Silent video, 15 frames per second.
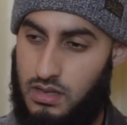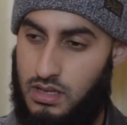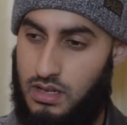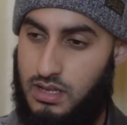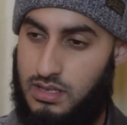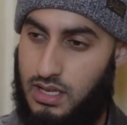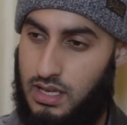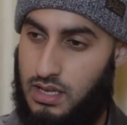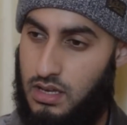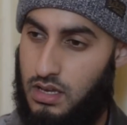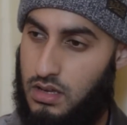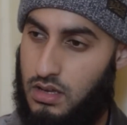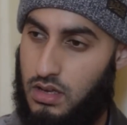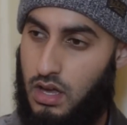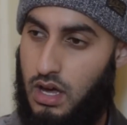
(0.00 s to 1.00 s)
Did he say,
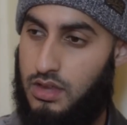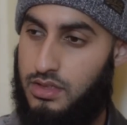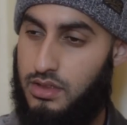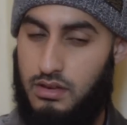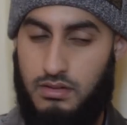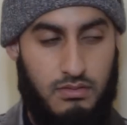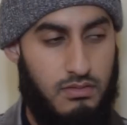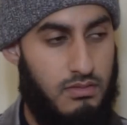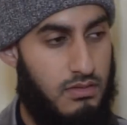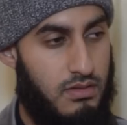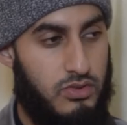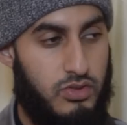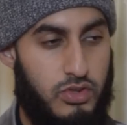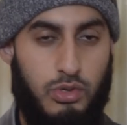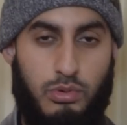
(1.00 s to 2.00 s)
Qadi,
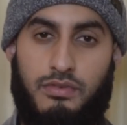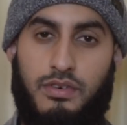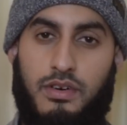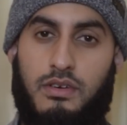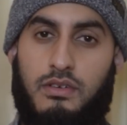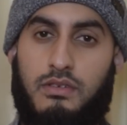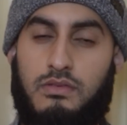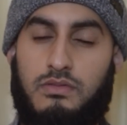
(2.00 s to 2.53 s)
deal with her?